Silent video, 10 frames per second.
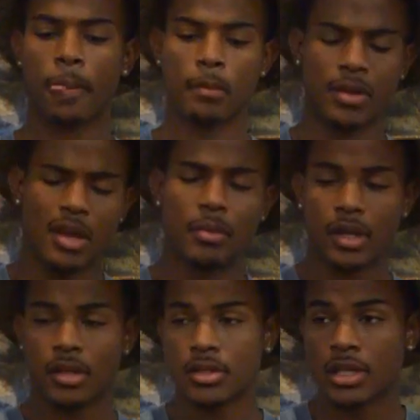But yeah, man,
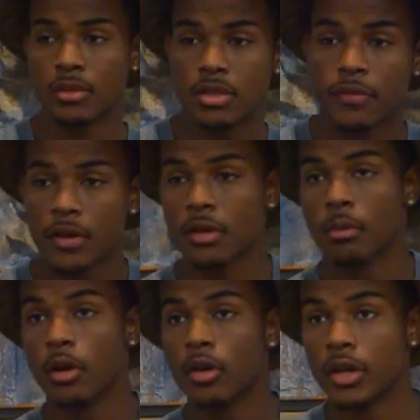it was fun,
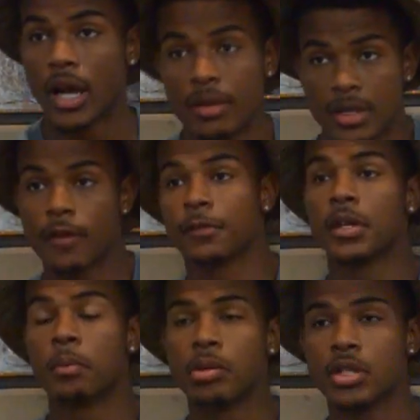bro, and I
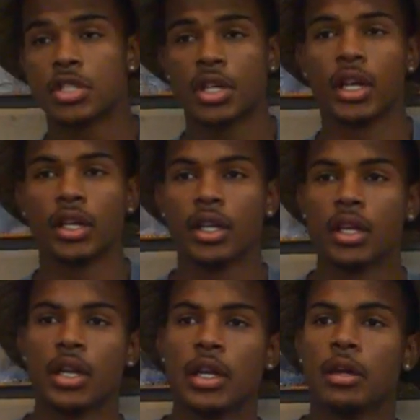definitely appreciate
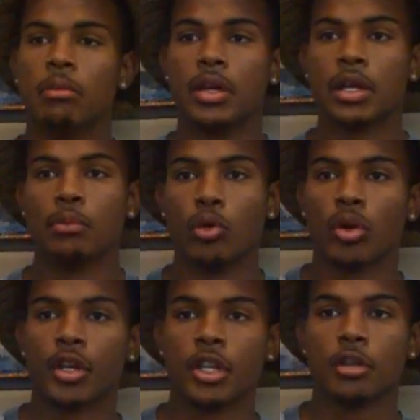being
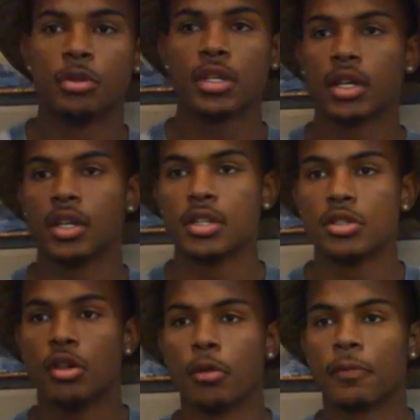born here because
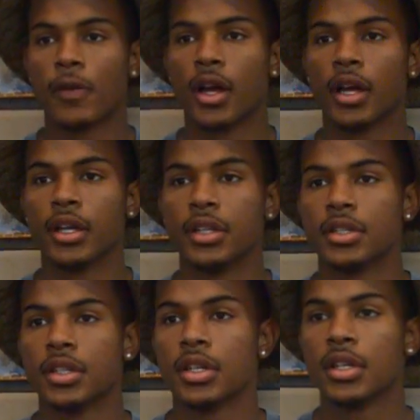you don't find
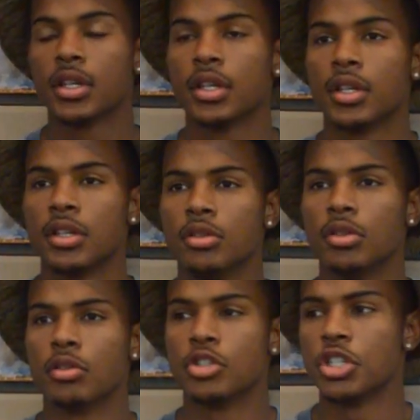
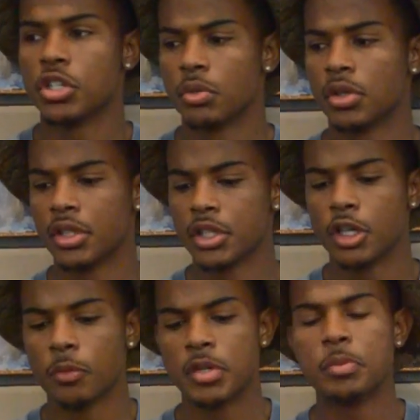genuinely
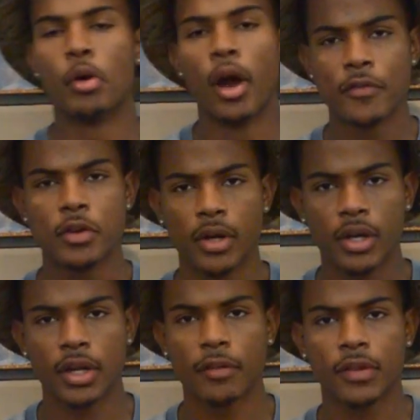good people everywhere,
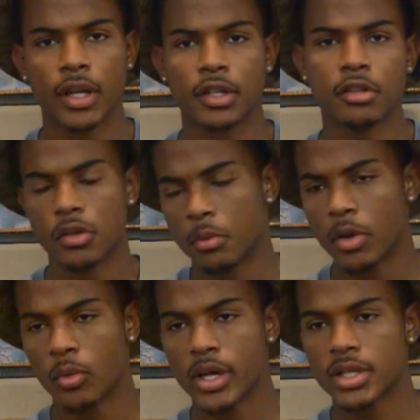and I feel like the
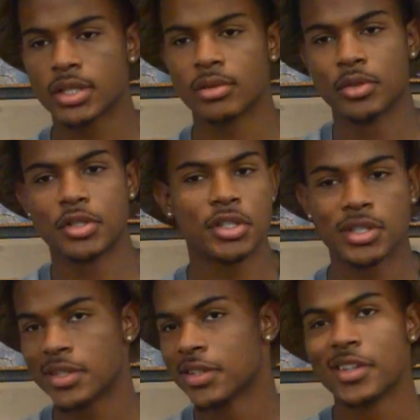Midwest,
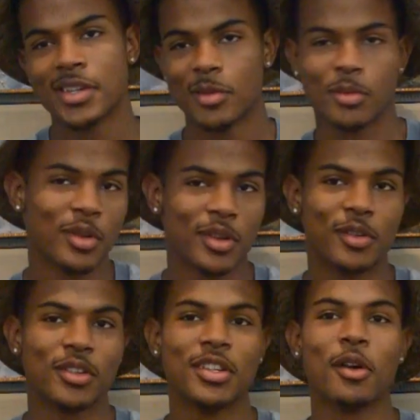we're a
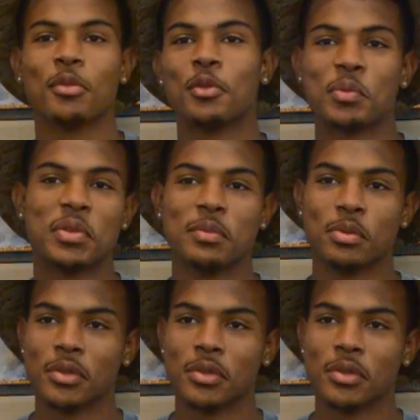dope group of people.